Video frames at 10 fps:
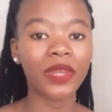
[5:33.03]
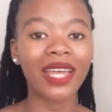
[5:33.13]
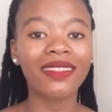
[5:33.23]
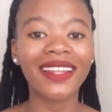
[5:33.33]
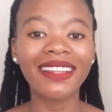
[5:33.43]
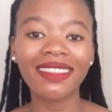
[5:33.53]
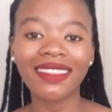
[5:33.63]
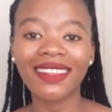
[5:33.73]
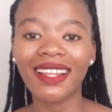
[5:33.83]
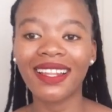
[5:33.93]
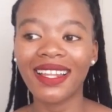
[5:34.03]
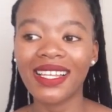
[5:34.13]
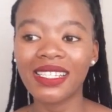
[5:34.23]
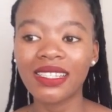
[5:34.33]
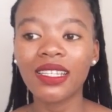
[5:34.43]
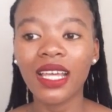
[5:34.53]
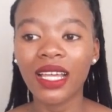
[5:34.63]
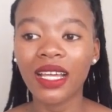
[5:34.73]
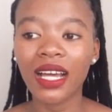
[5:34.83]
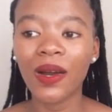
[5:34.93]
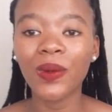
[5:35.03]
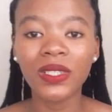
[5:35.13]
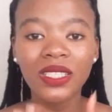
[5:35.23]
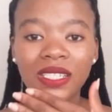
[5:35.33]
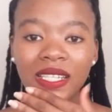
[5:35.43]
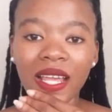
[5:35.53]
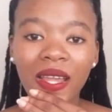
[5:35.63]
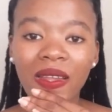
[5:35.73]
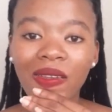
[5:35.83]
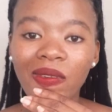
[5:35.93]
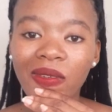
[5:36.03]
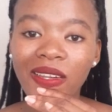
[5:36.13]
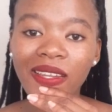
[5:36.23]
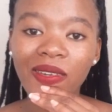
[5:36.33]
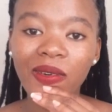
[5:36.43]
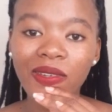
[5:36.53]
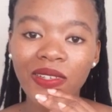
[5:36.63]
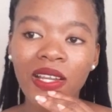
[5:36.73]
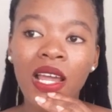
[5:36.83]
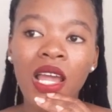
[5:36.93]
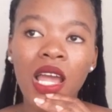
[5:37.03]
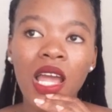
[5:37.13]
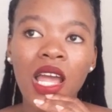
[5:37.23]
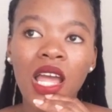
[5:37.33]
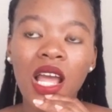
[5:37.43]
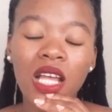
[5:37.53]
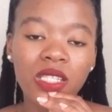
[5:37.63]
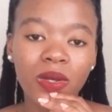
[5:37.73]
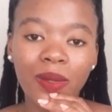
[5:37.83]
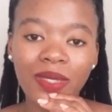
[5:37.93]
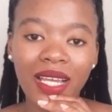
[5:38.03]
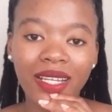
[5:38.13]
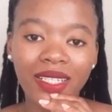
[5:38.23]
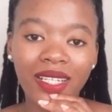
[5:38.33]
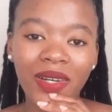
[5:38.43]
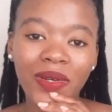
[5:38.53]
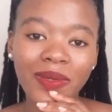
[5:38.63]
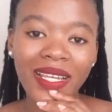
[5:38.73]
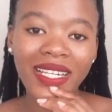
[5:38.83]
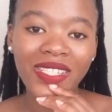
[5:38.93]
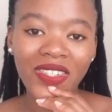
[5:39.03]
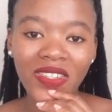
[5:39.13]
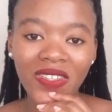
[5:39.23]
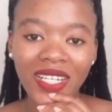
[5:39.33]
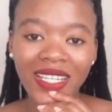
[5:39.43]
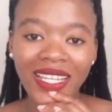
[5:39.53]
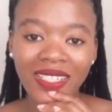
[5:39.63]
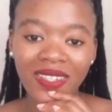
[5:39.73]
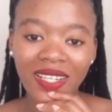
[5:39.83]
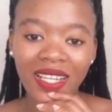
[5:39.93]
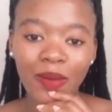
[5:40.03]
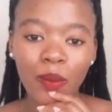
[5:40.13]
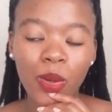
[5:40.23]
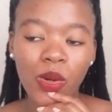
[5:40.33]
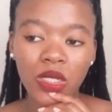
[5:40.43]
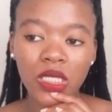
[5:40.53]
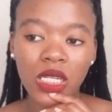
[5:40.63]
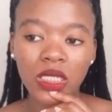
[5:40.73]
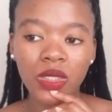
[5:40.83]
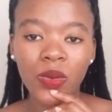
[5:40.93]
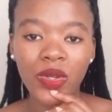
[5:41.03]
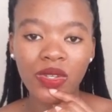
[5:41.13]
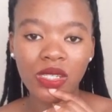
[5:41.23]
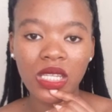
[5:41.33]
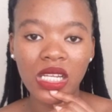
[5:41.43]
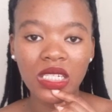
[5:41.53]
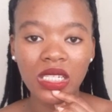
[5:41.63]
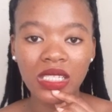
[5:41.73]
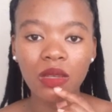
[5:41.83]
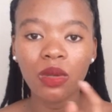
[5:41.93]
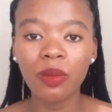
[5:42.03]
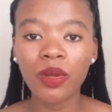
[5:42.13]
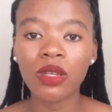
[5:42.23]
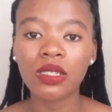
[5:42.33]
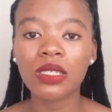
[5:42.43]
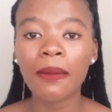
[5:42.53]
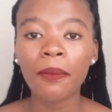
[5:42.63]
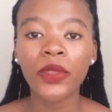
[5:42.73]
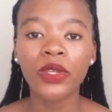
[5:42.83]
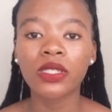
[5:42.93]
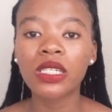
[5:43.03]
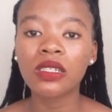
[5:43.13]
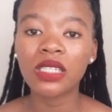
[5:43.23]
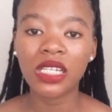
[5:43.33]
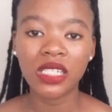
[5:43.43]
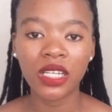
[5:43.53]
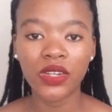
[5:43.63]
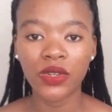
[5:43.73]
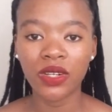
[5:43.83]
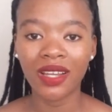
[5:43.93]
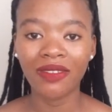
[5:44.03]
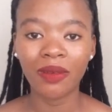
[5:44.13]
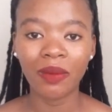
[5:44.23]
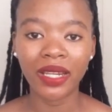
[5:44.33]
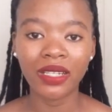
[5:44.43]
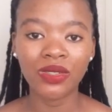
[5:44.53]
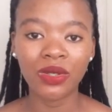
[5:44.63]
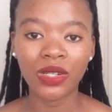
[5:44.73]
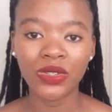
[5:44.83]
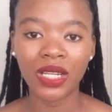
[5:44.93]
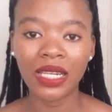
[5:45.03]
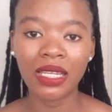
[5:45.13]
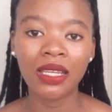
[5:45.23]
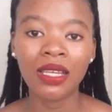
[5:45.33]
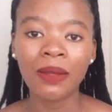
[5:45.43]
And then the last thing I would say you need on as a website. A website is not really that important when you're starting, simply because you're still starting and you don't have the money to actually